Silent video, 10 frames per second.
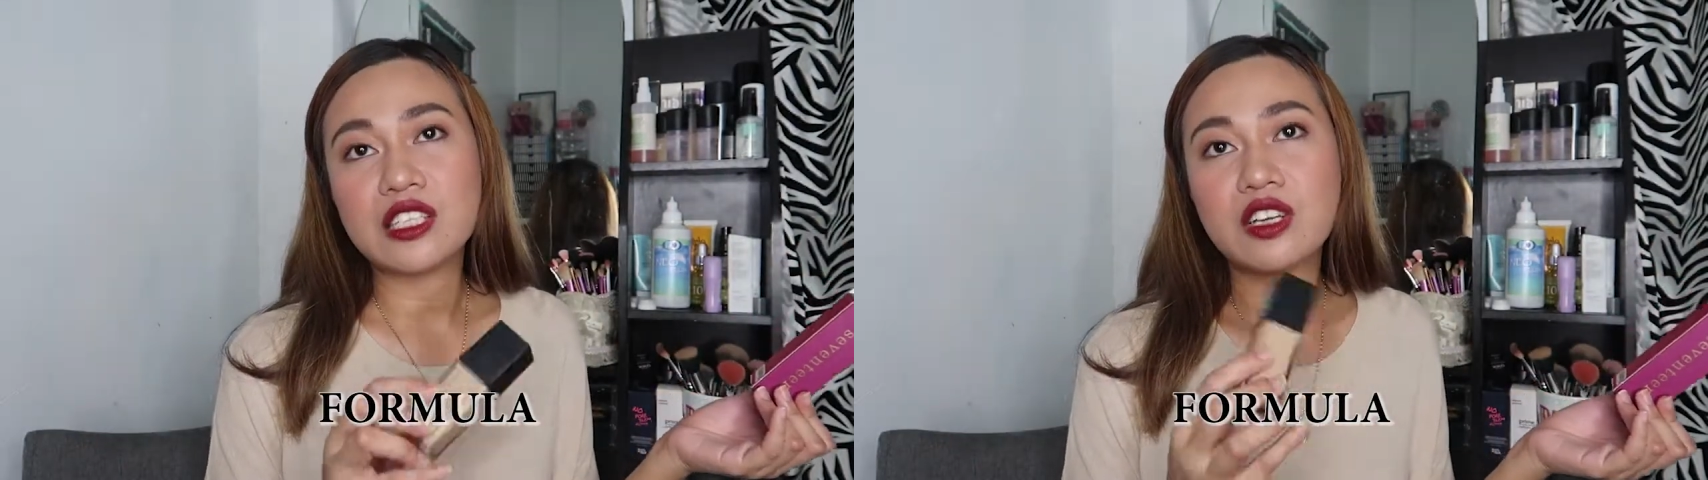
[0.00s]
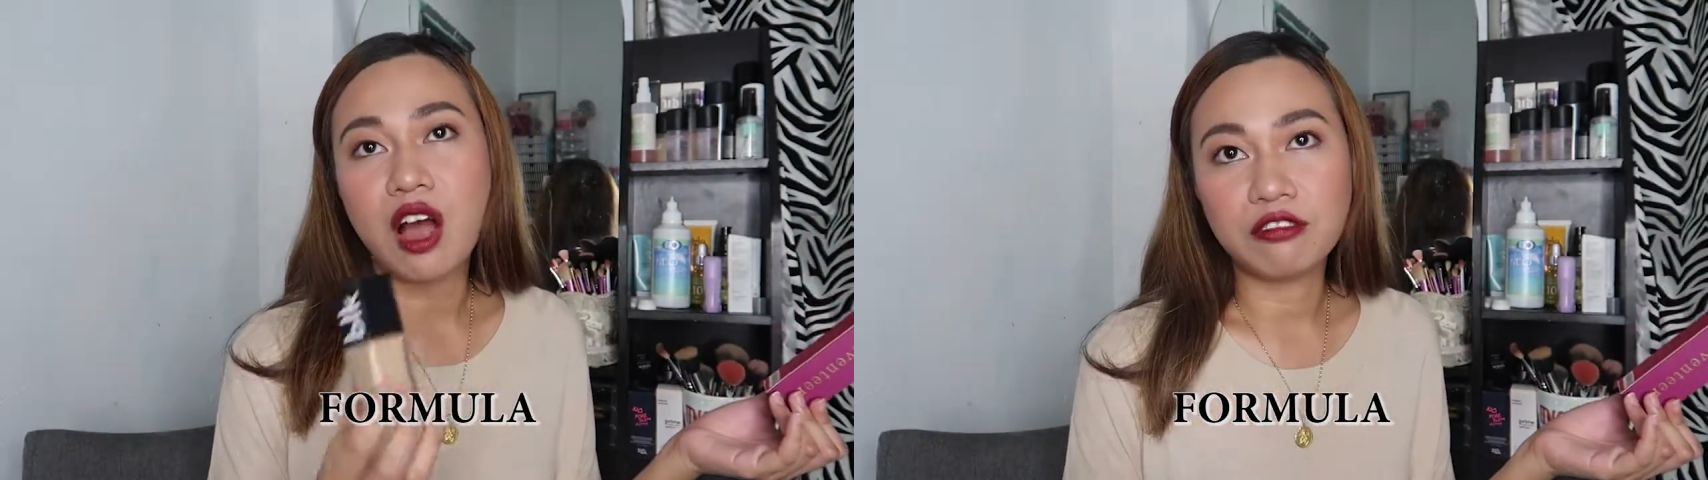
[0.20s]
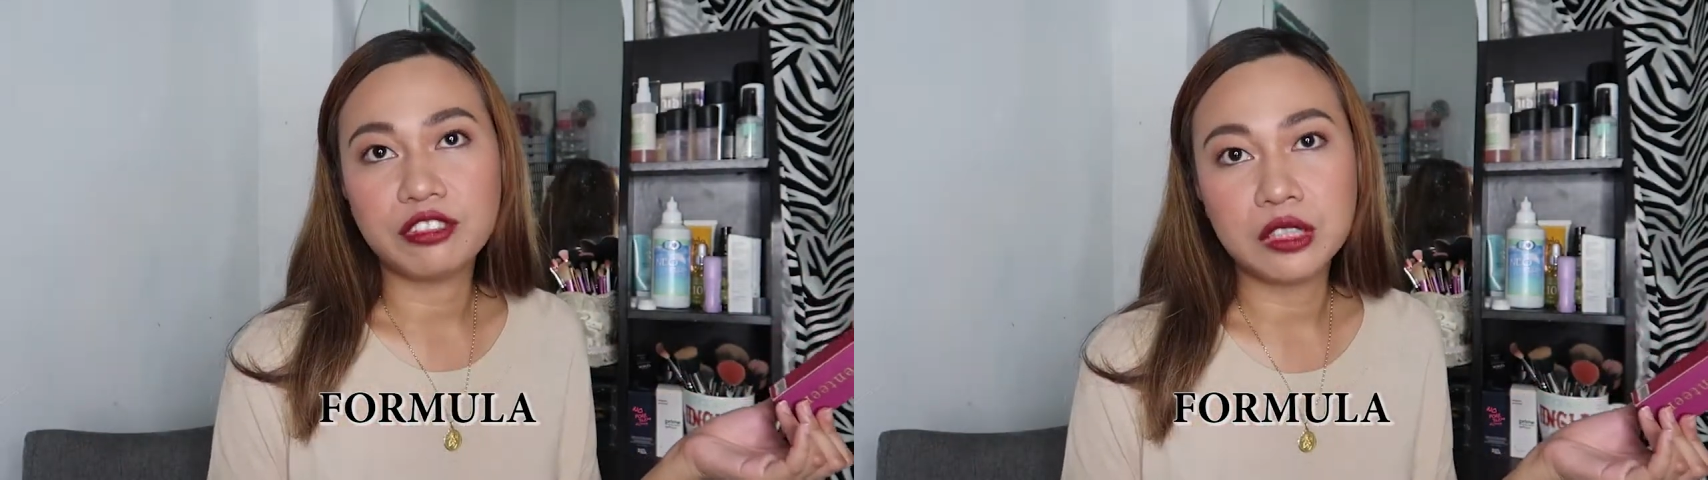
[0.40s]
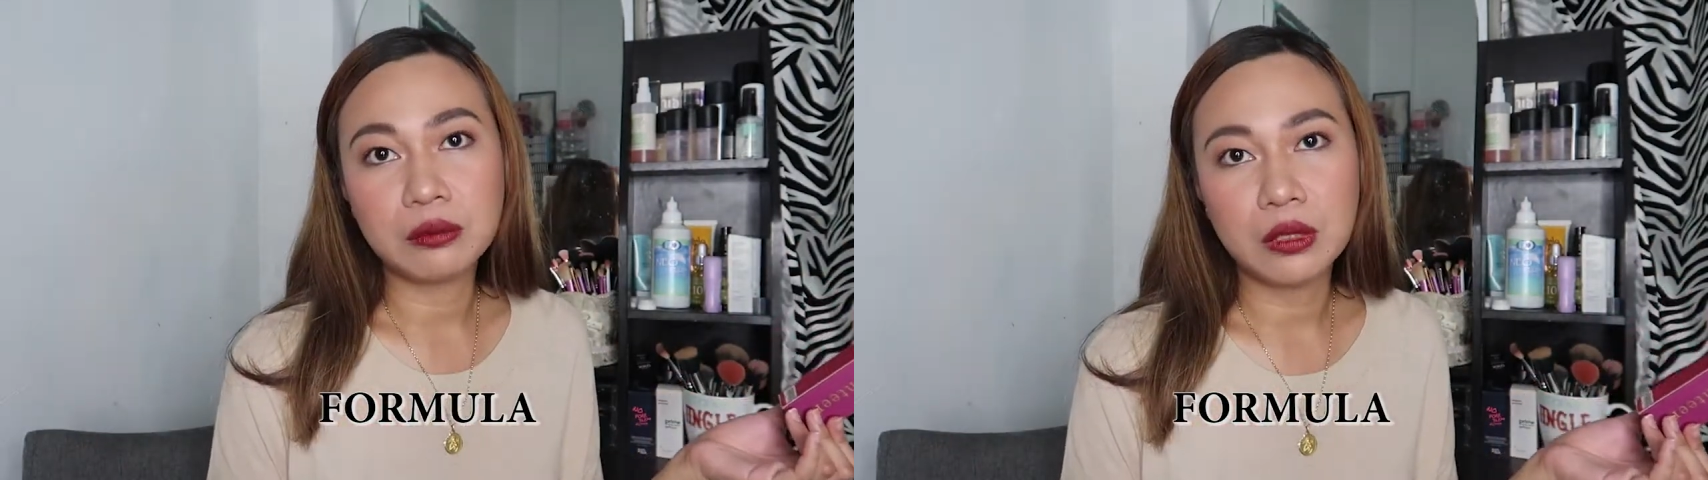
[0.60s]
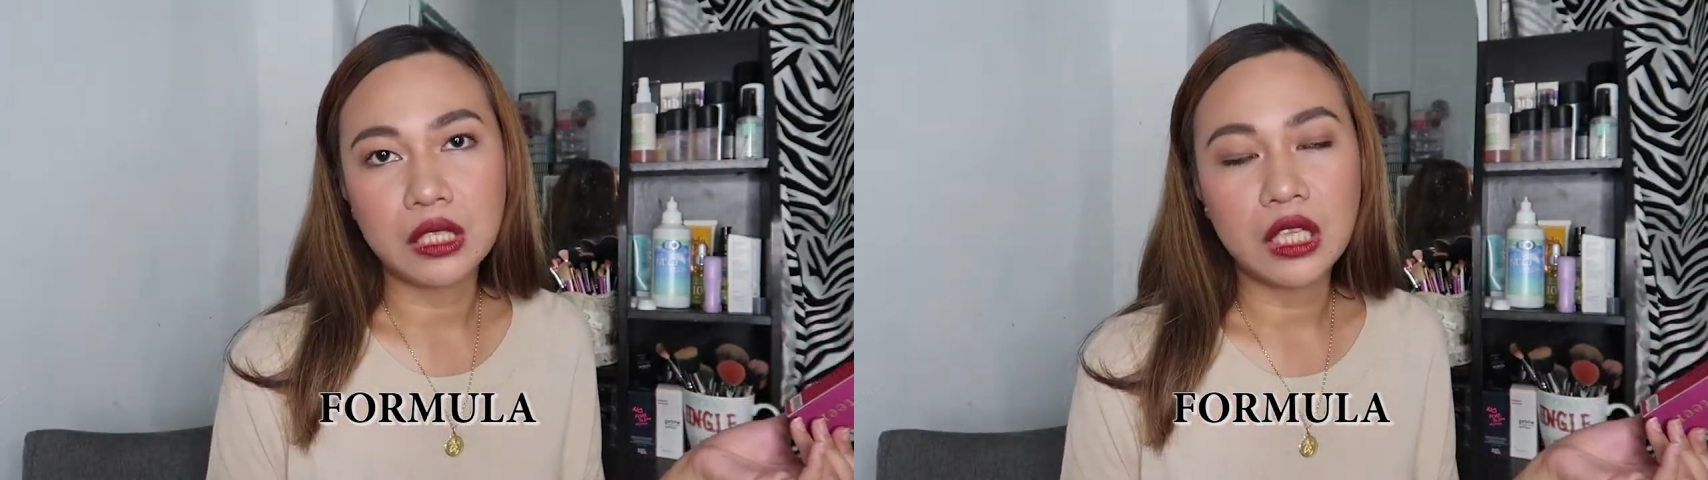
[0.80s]
is
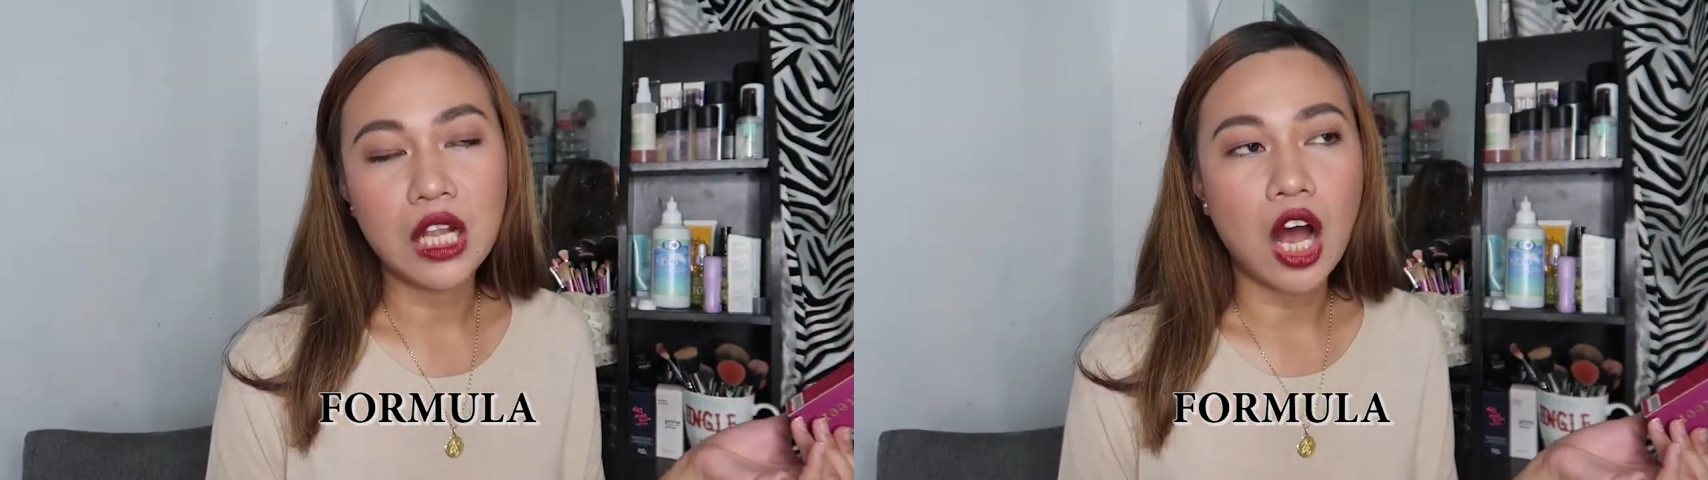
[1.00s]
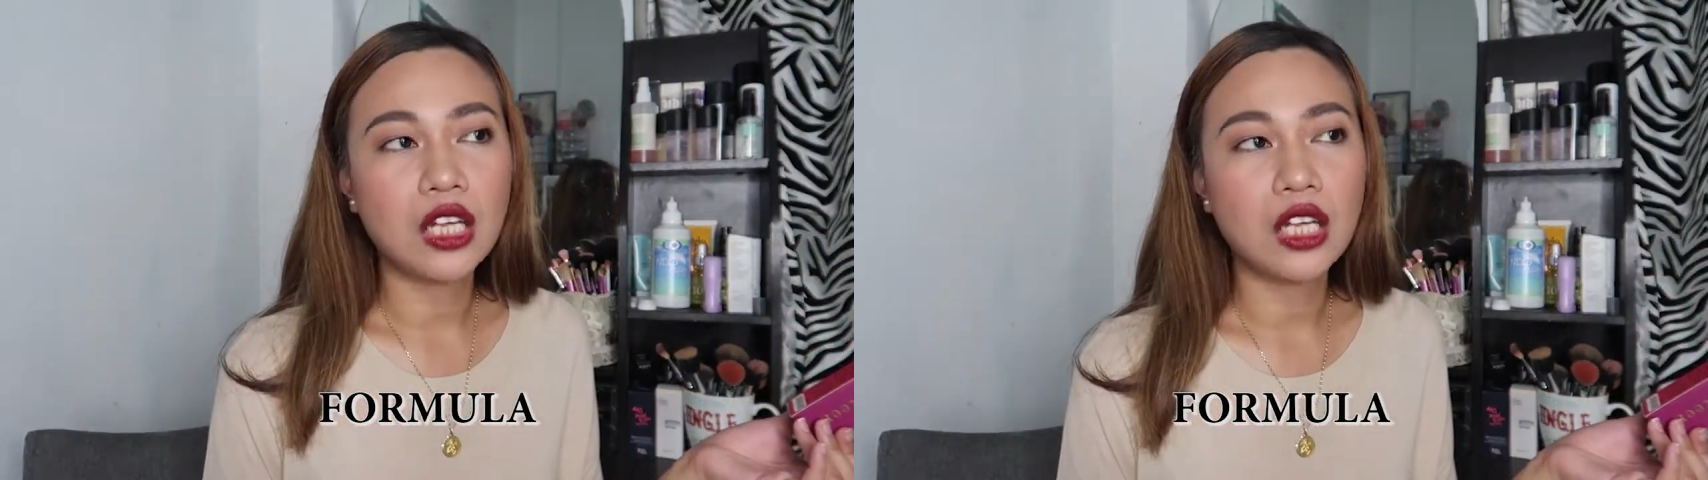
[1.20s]
comfortable